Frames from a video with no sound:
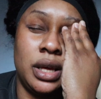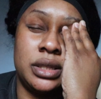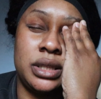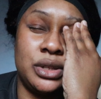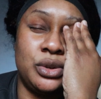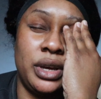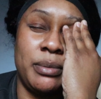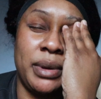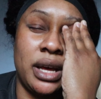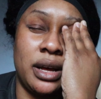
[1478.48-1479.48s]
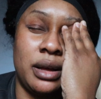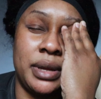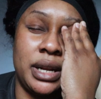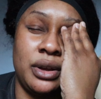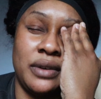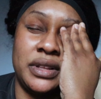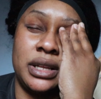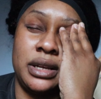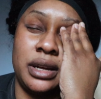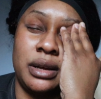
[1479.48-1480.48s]
it's like doing your makeup and then you have to
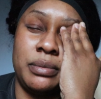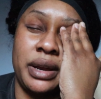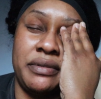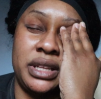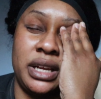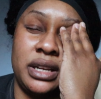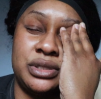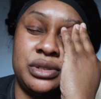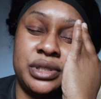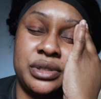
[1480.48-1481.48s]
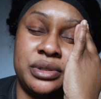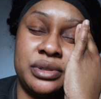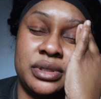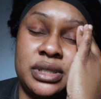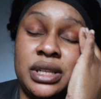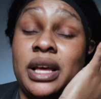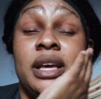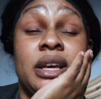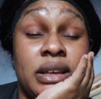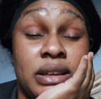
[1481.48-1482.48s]
clean up everything that you used.
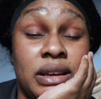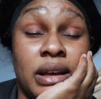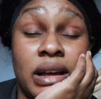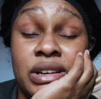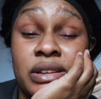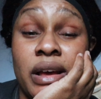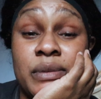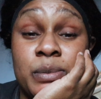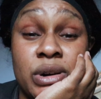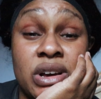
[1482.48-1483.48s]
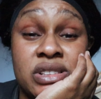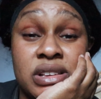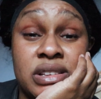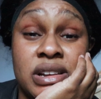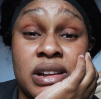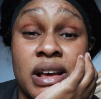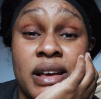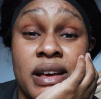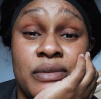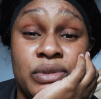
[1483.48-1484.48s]
Like, can't I just have a process and not
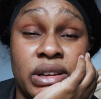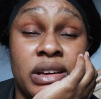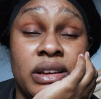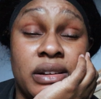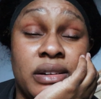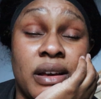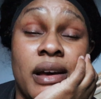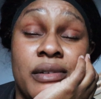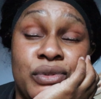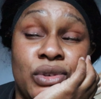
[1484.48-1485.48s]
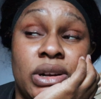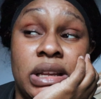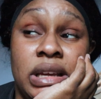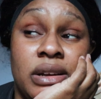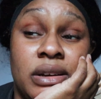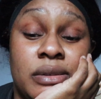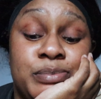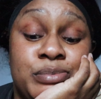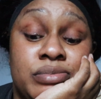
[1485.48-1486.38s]
have like an after cleanup?